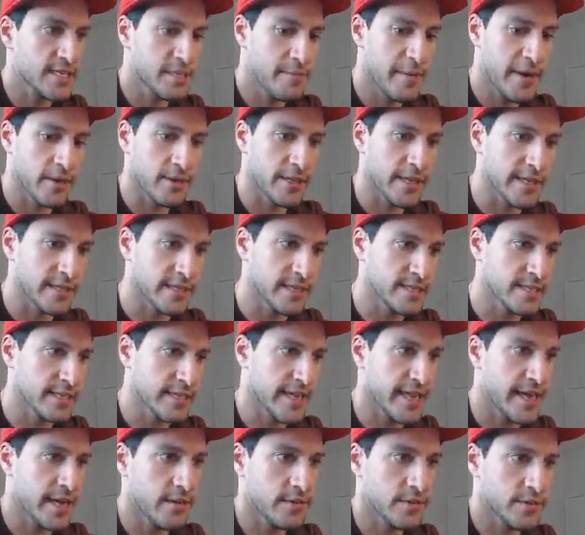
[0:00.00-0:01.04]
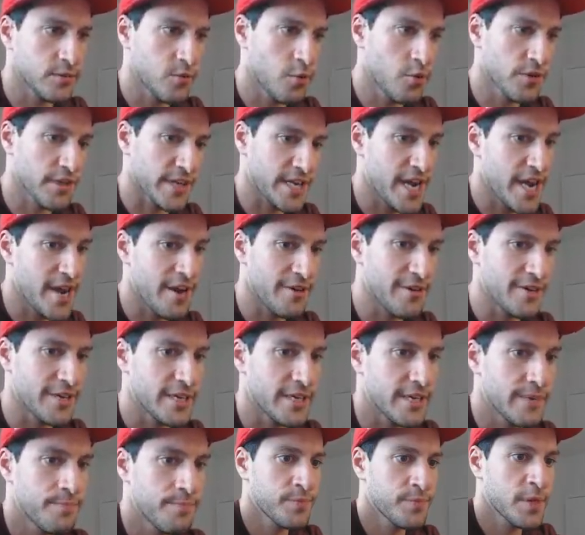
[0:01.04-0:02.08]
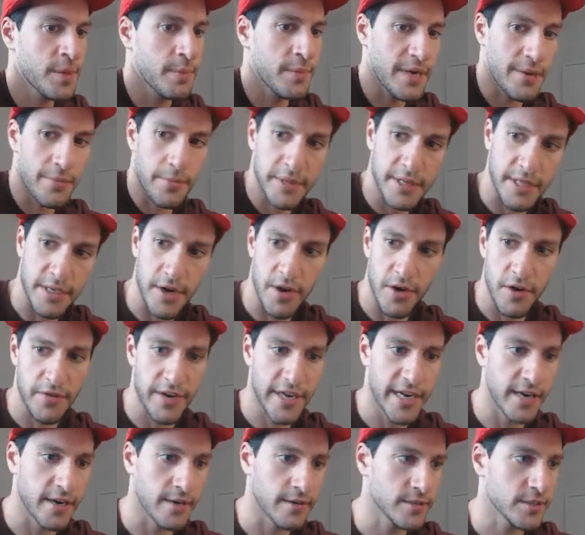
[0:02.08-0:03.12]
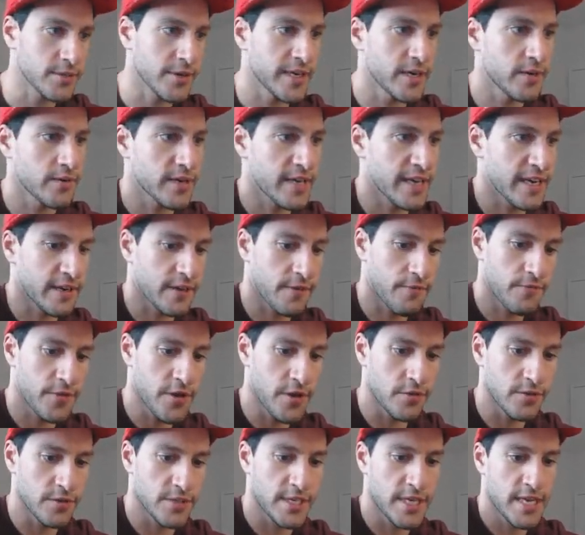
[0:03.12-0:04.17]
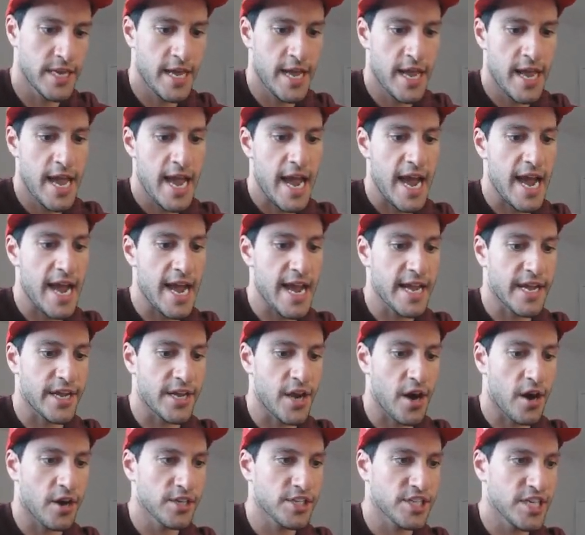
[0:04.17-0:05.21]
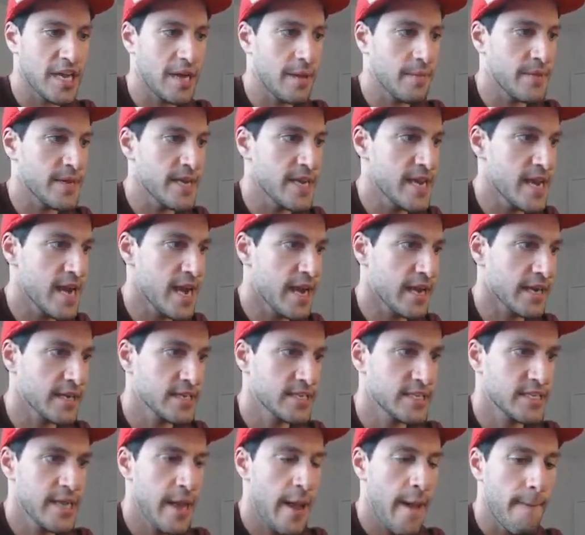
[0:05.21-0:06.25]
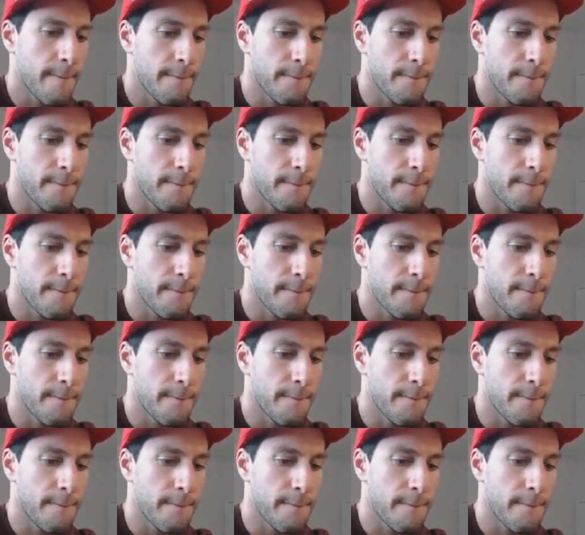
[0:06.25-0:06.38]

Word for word: Spirit link doesn't count, nor the code, but I'll put the code over here so I don't get it confused. A Garchomp E X.